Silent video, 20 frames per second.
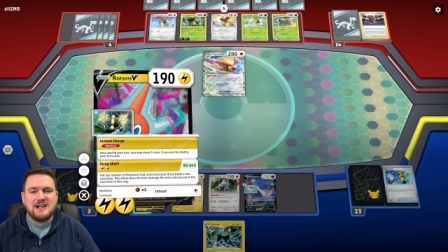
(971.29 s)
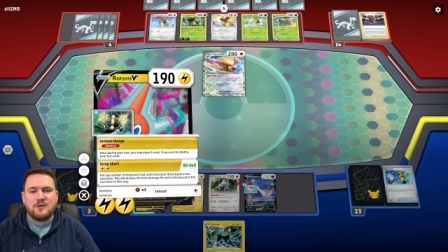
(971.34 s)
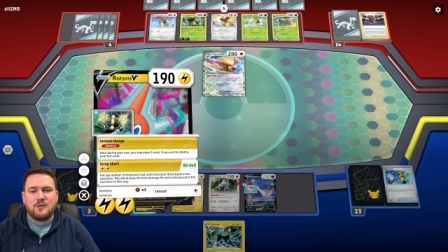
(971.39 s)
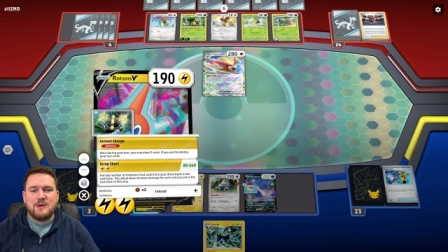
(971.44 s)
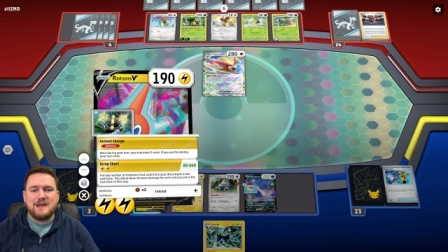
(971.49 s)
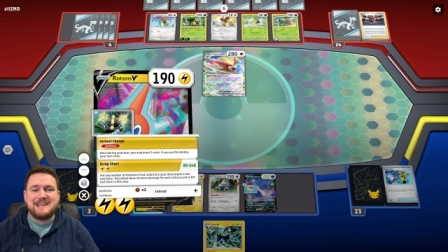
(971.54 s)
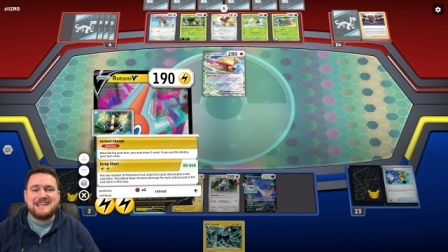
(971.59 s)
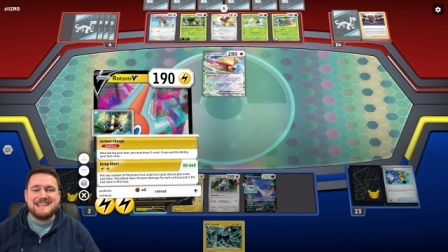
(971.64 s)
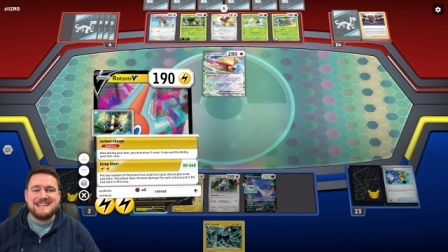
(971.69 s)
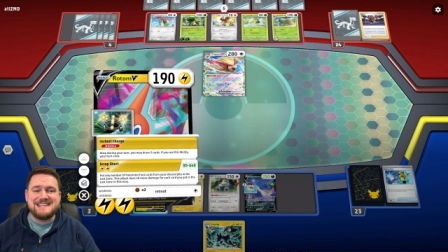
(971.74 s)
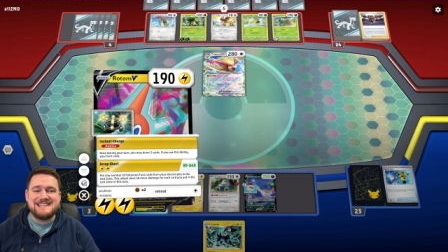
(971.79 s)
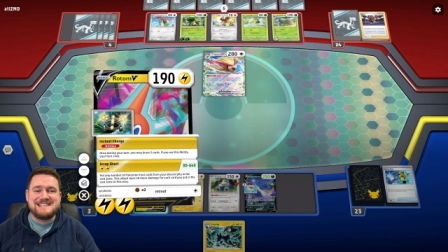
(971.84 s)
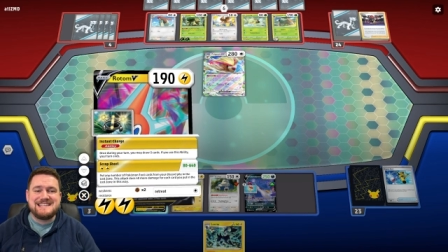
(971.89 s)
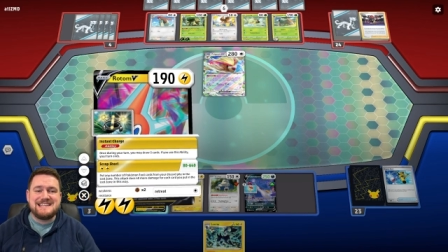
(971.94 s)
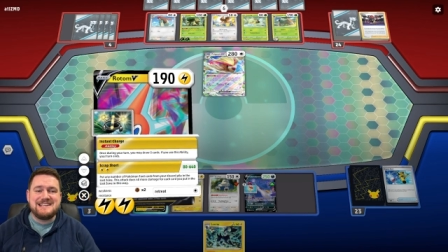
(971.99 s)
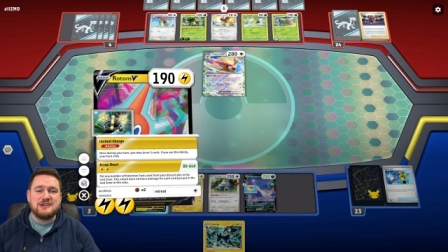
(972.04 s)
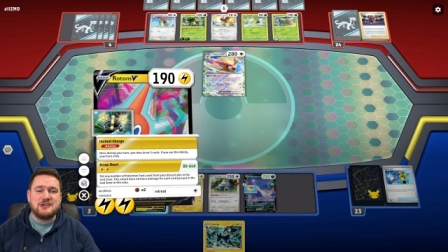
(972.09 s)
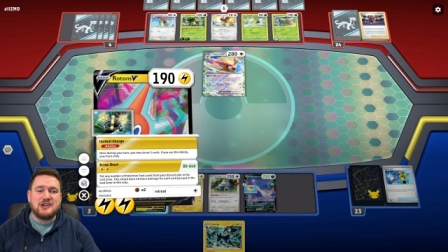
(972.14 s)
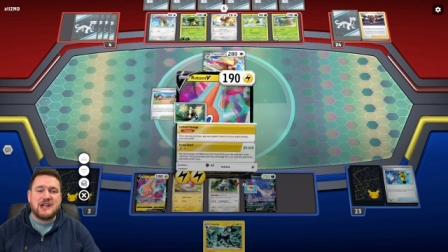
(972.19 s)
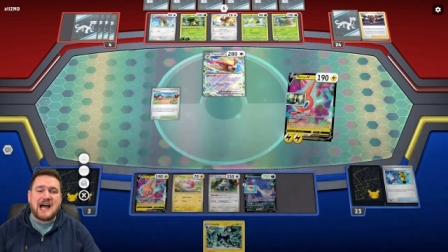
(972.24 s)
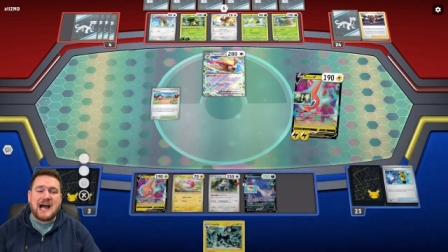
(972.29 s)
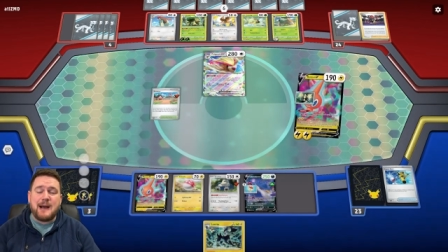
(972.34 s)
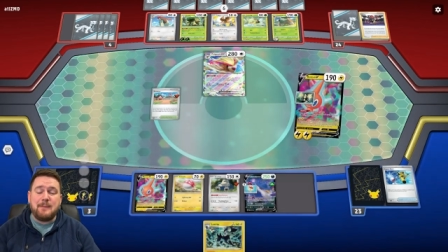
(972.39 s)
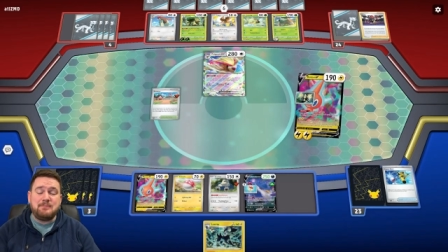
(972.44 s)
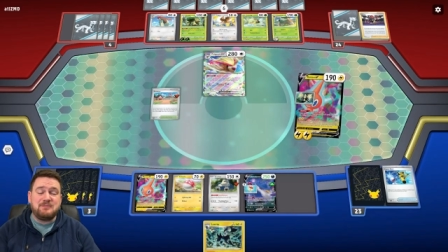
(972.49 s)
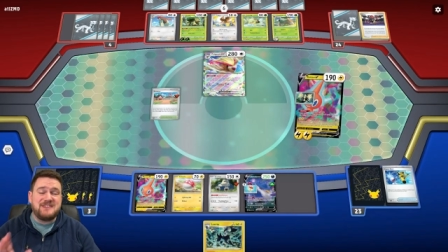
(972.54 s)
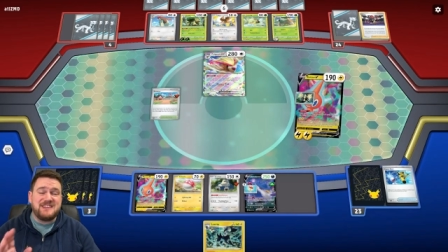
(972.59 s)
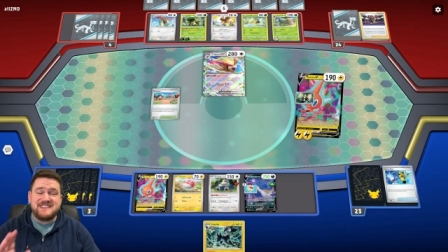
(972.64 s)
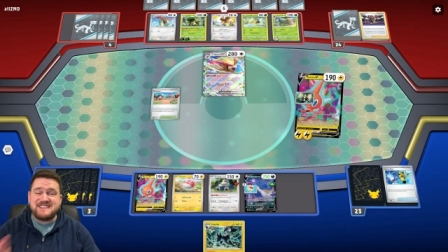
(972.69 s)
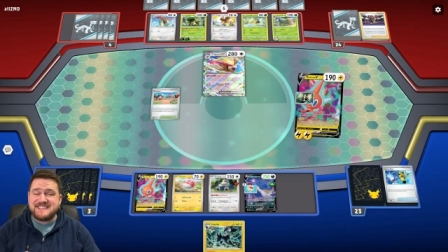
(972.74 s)
We can deal
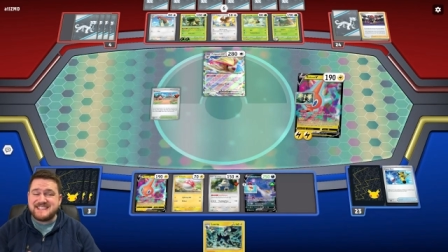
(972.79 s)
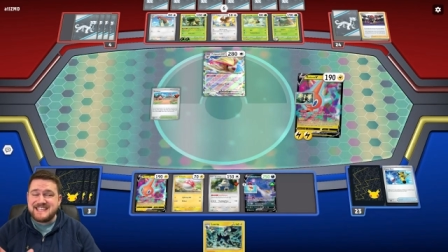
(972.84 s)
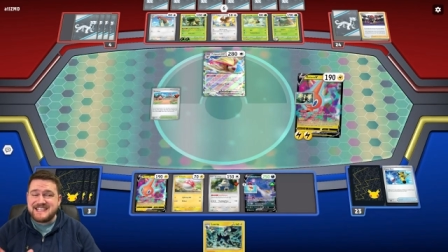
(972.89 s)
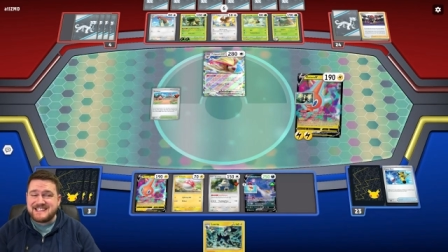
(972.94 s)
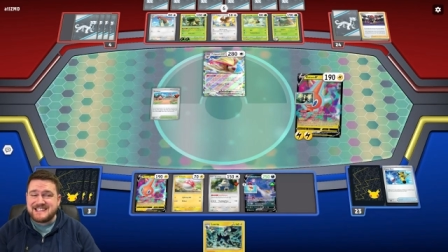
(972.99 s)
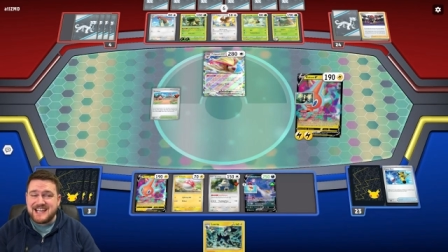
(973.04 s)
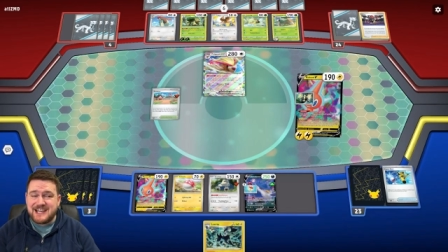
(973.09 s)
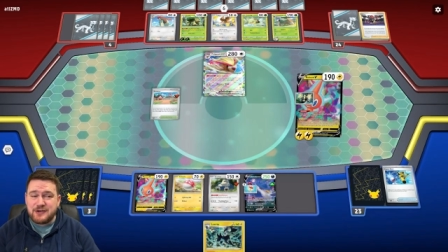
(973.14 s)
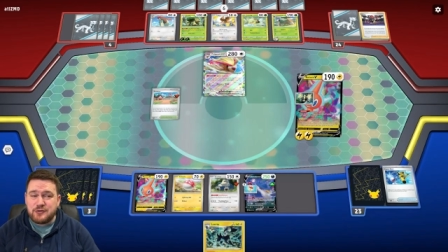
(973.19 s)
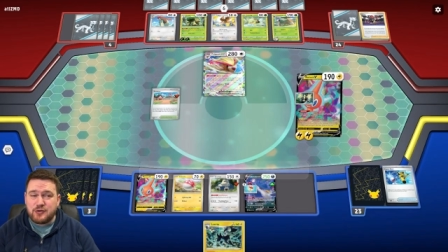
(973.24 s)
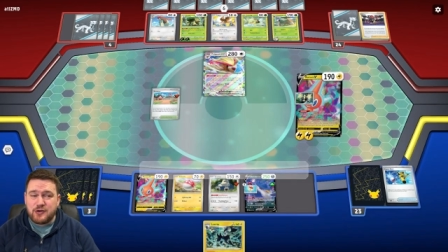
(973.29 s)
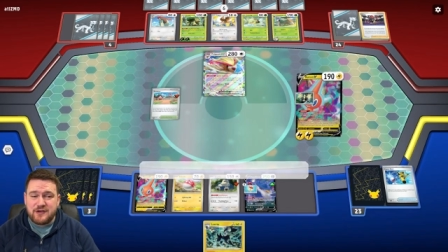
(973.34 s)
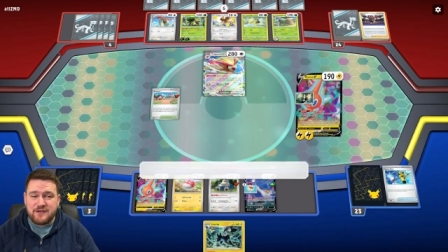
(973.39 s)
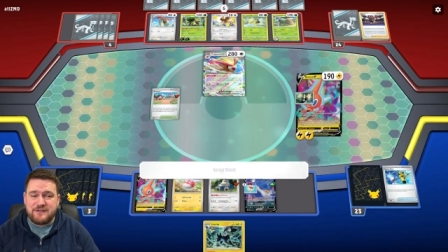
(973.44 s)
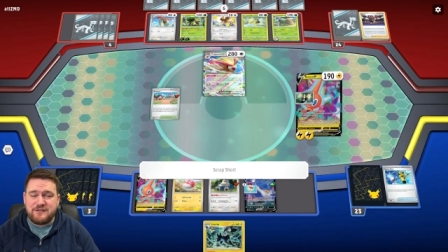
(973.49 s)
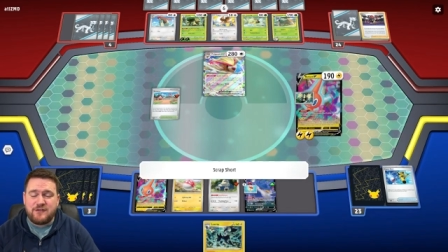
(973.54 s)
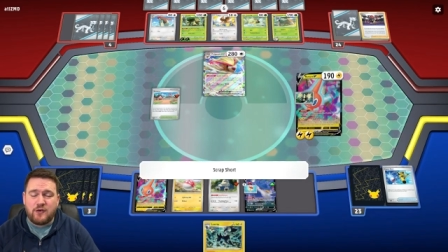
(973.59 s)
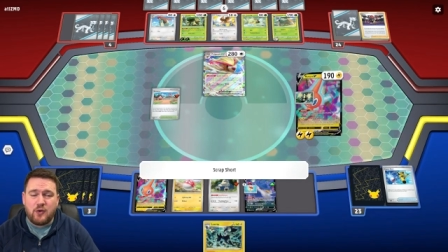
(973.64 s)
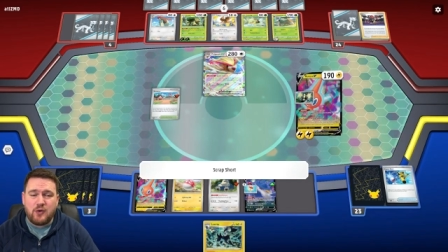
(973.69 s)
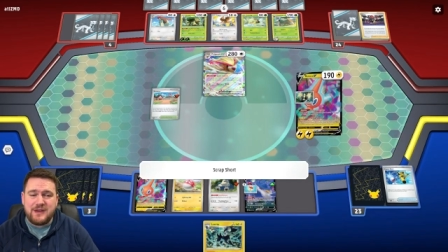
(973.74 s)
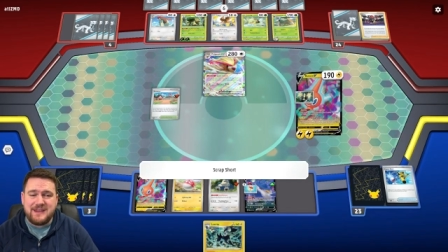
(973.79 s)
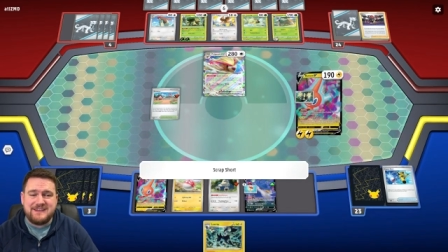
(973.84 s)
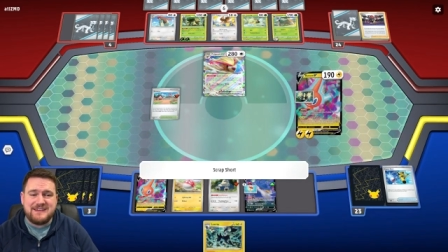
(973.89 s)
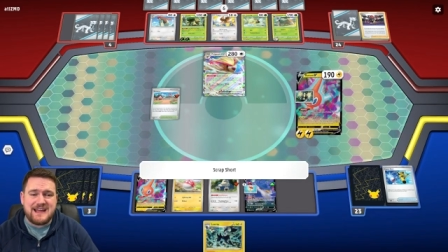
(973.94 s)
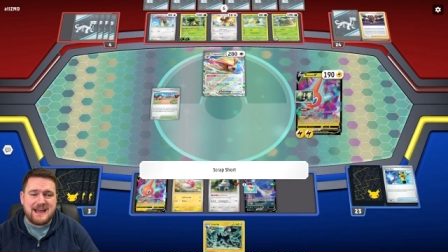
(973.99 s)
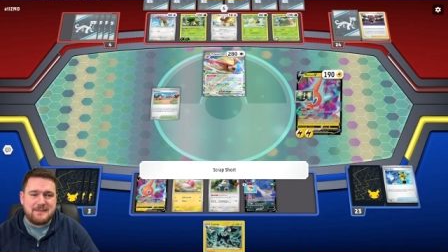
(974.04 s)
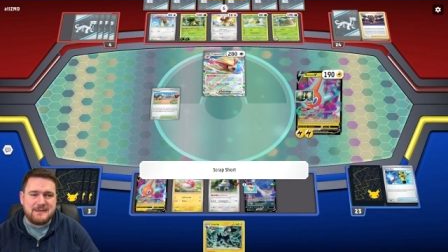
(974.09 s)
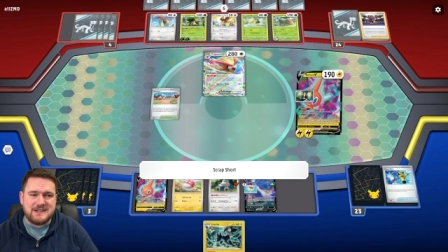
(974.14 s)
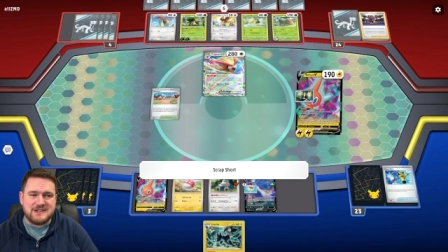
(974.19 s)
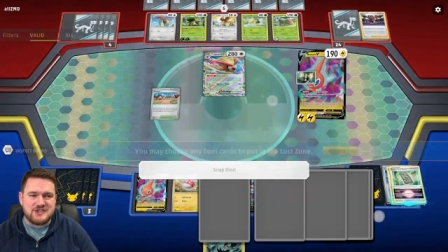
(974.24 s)
up to 640
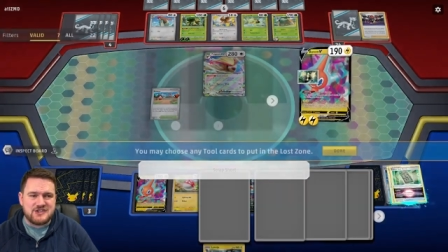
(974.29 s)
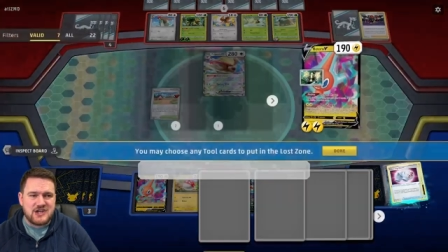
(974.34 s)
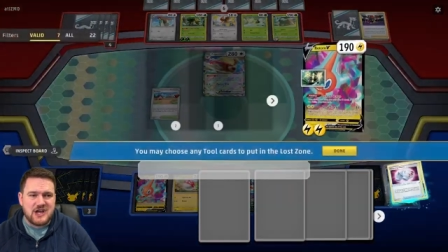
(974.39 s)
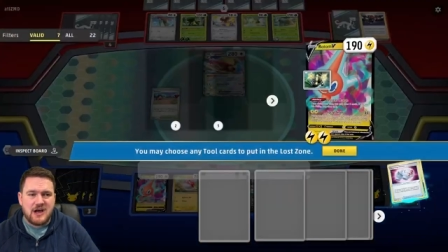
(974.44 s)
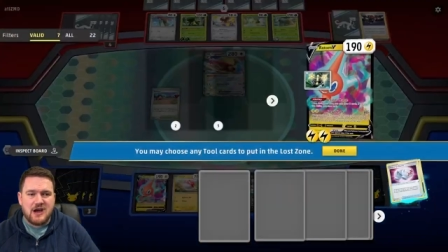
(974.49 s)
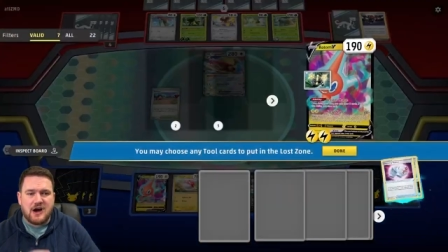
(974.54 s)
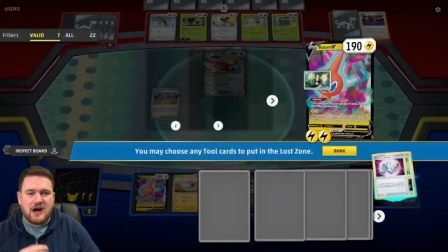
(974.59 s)
damage.